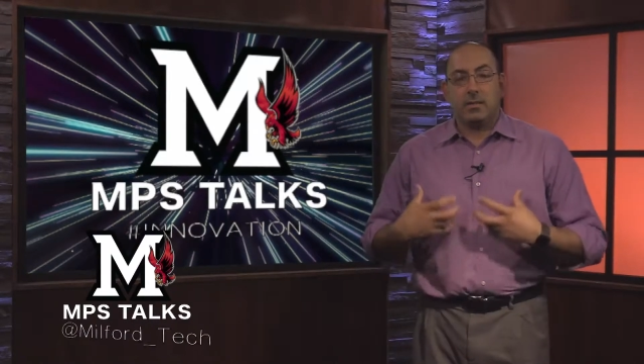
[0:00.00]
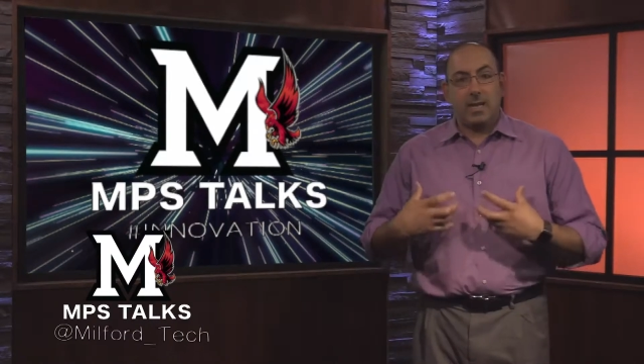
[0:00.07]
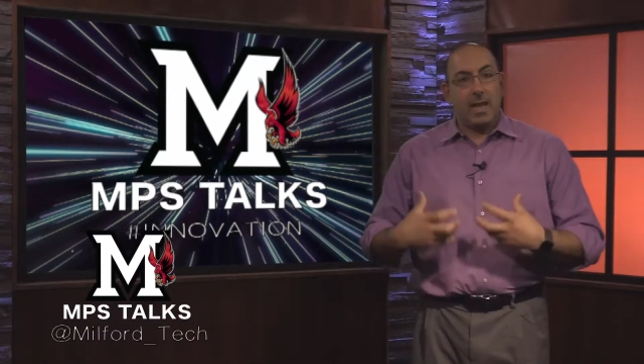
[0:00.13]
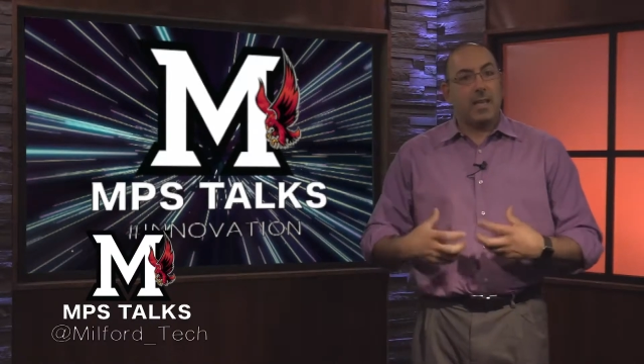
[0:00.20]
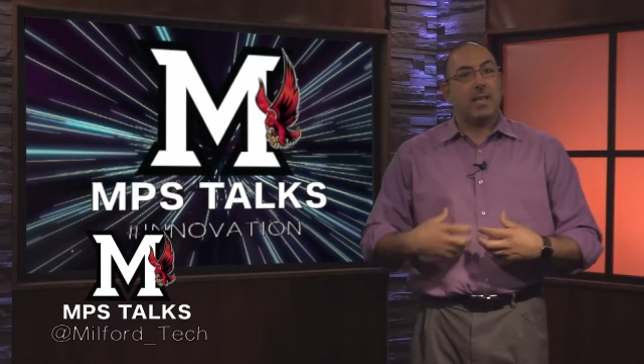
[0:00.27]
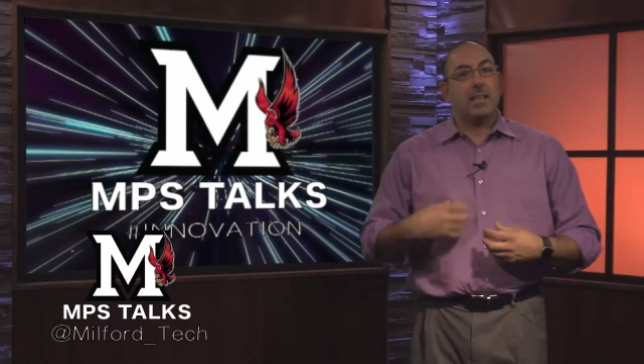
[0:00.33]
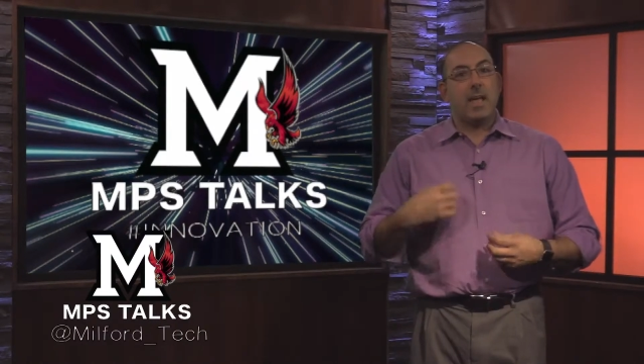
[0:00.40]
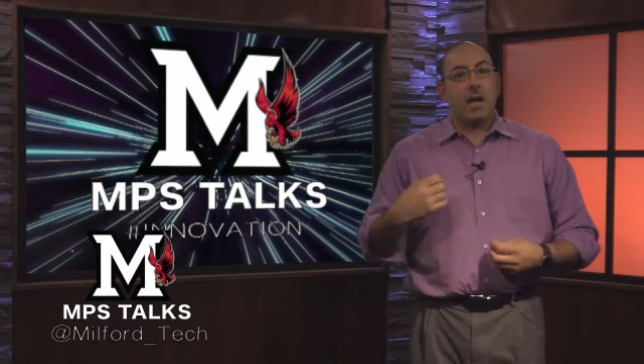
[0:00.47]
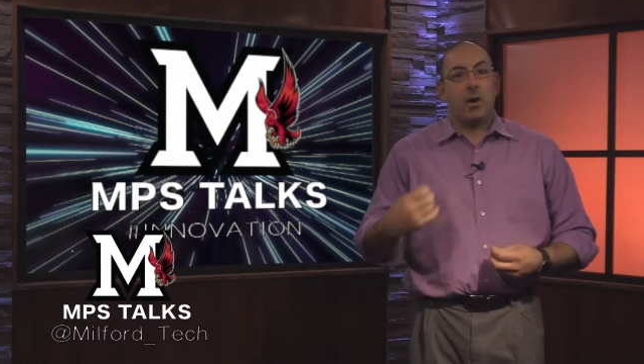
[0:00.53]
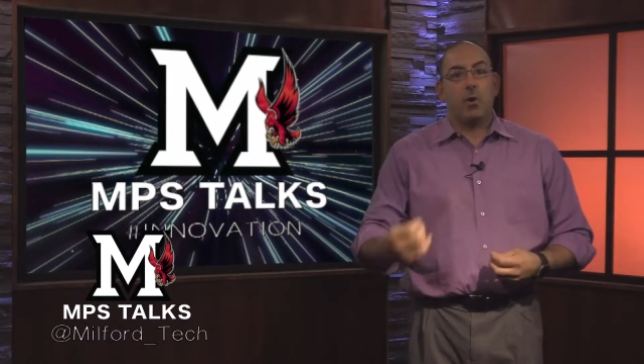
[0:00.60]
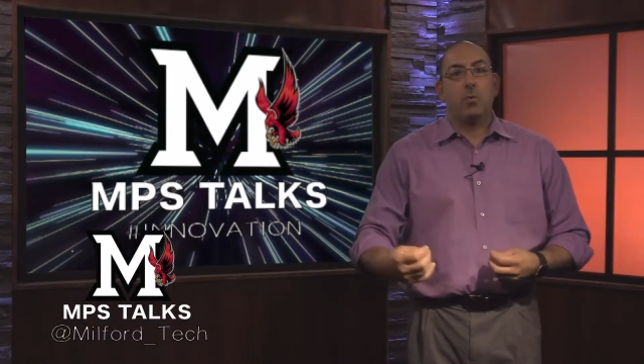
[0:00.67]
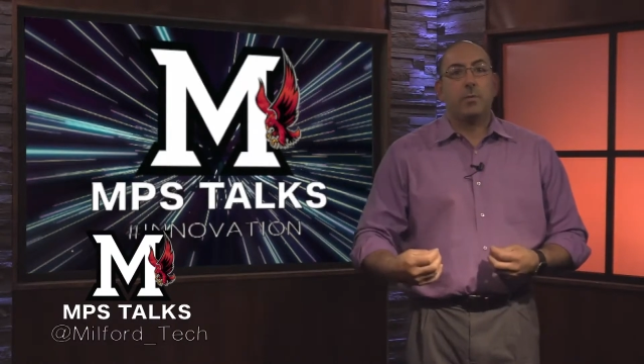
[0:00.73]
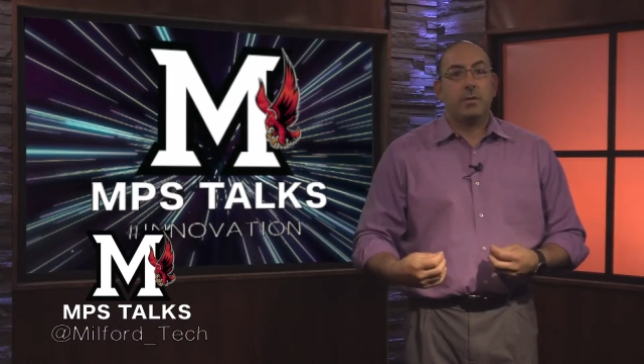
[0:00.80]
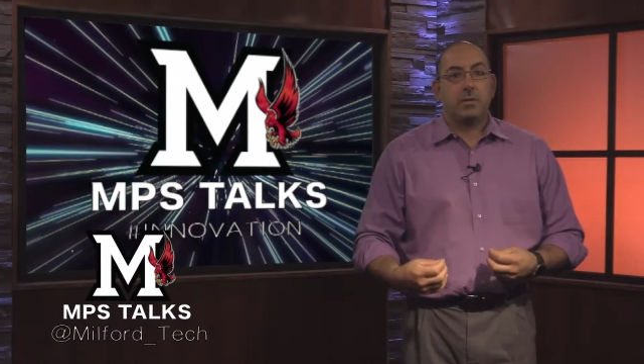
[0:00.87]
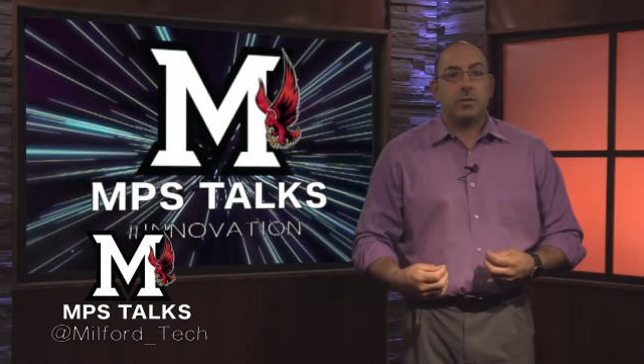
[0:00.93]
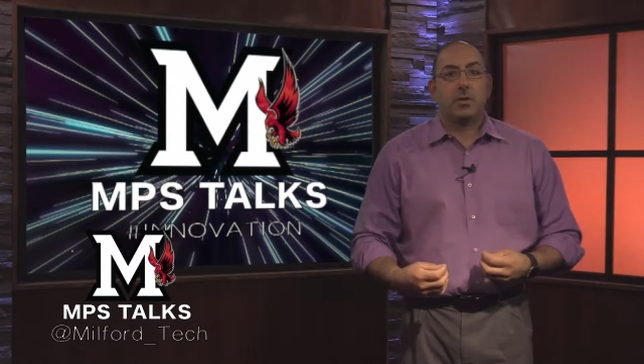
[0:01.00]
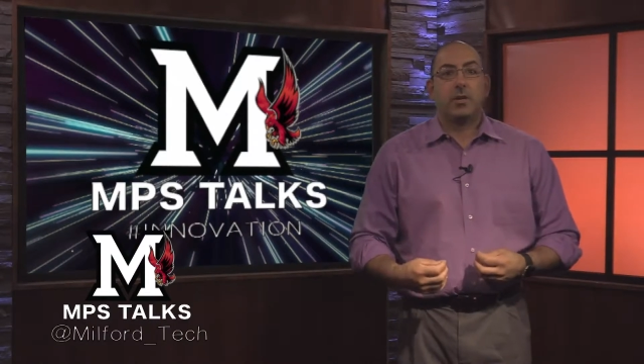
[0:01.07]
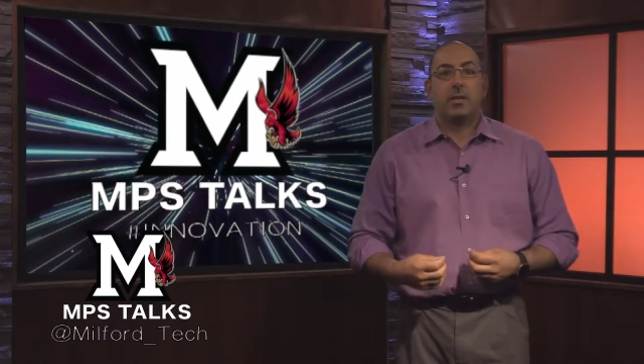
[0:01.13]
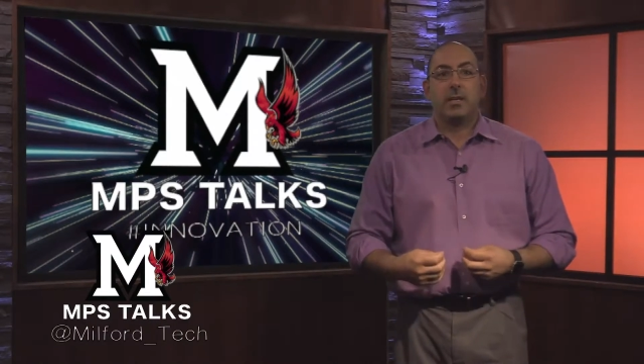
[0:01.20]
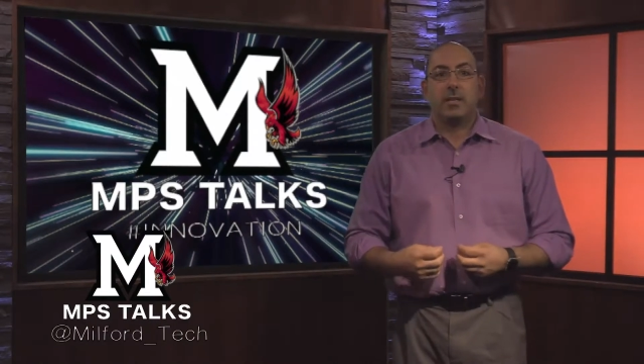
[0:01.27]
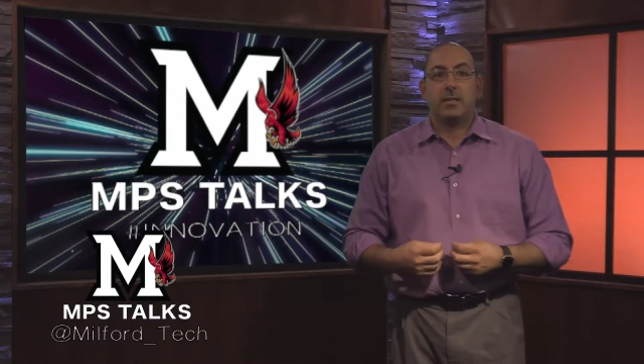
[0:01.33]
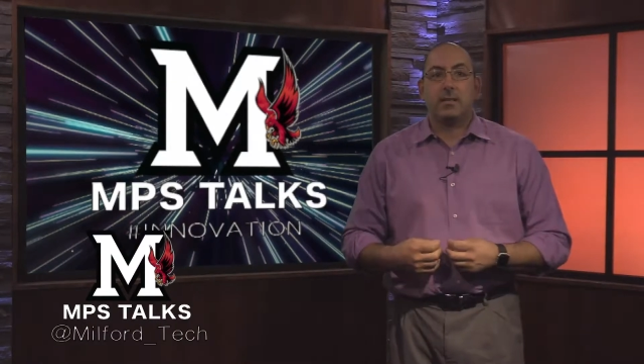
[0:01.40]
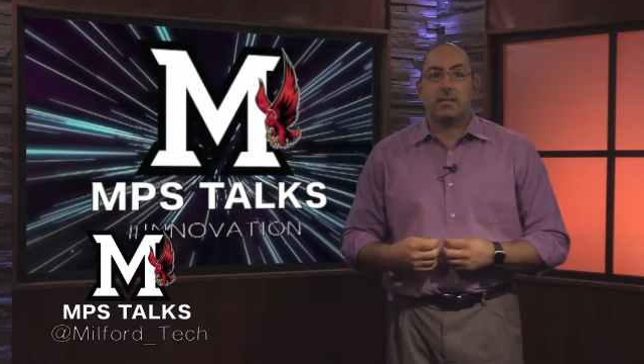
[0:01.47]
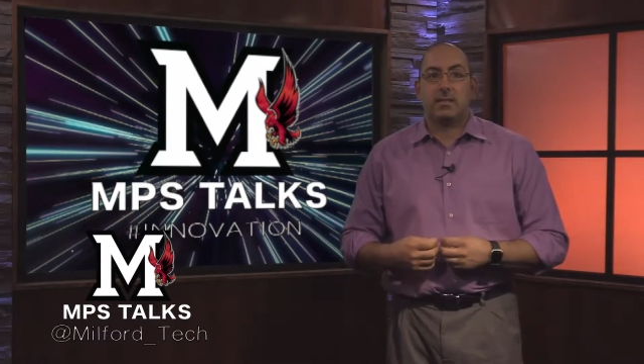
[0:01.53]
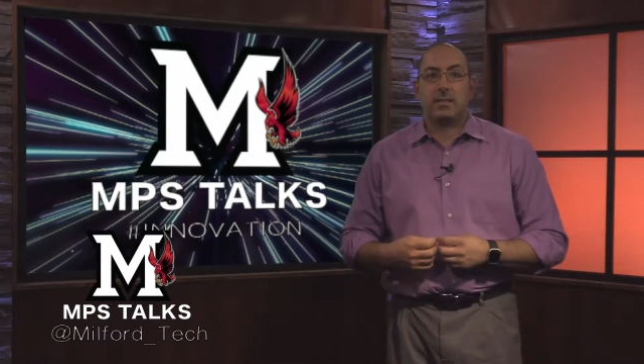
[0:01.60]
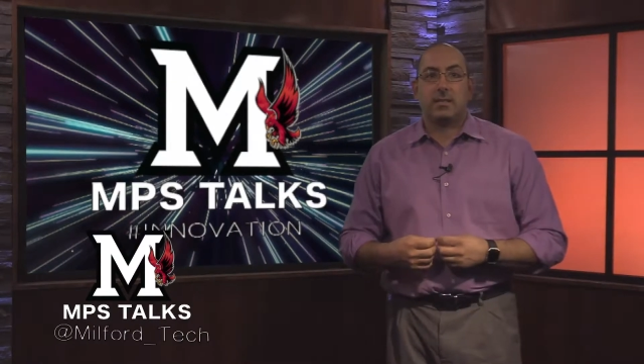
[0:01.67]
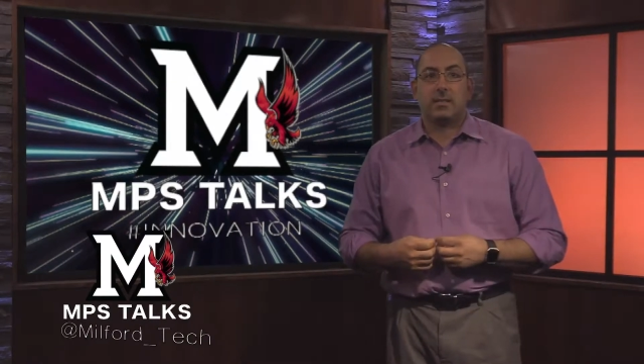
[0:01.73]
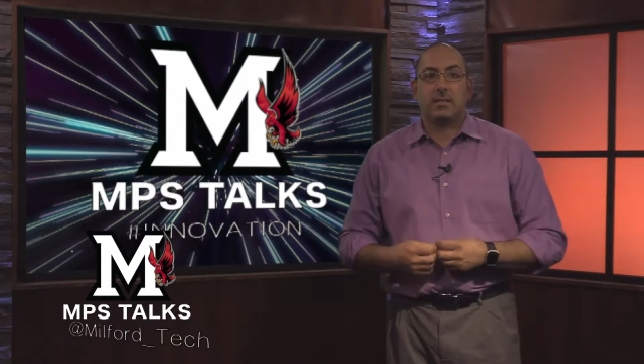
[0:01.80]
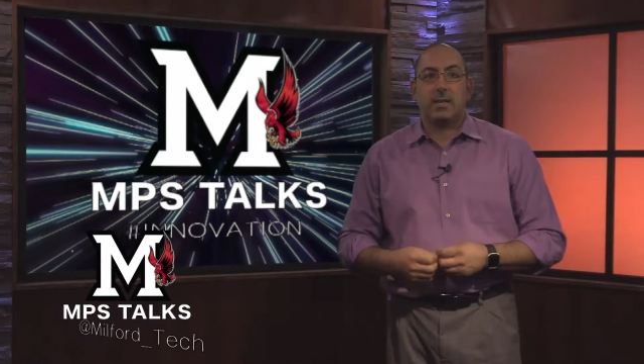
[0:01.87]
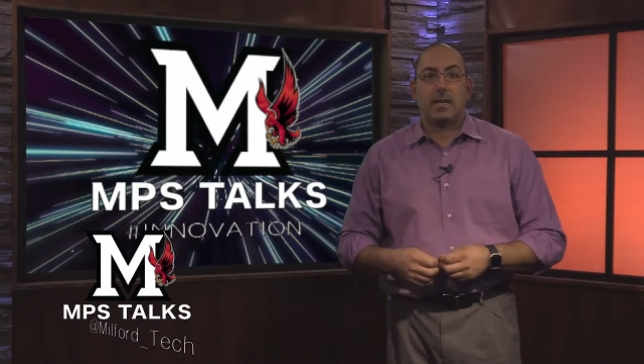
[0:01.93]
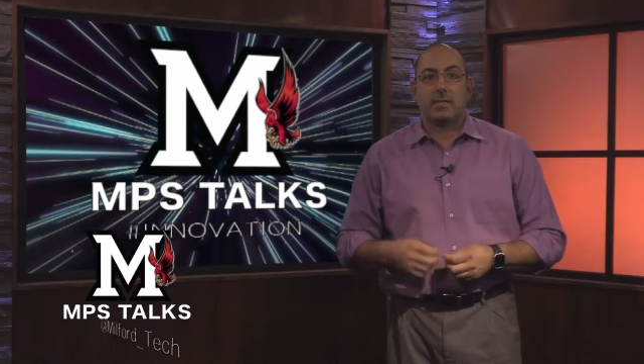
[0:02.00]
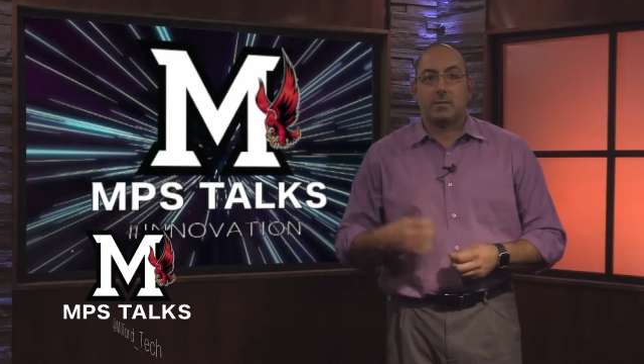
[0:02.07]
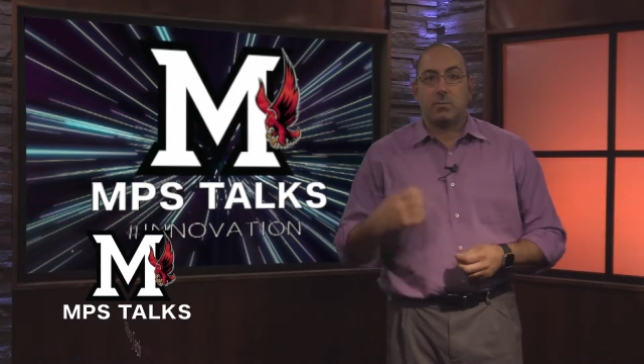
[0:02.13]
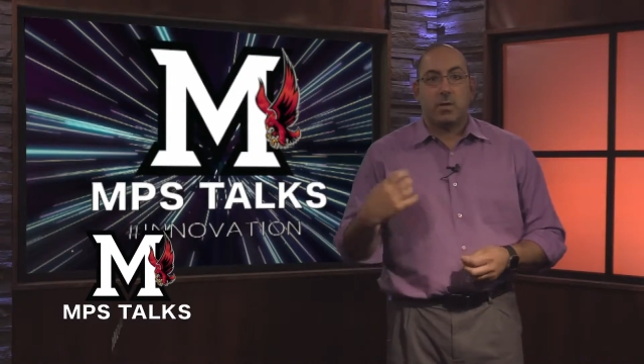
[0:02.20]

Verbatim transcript: taking that hope and turning it into success.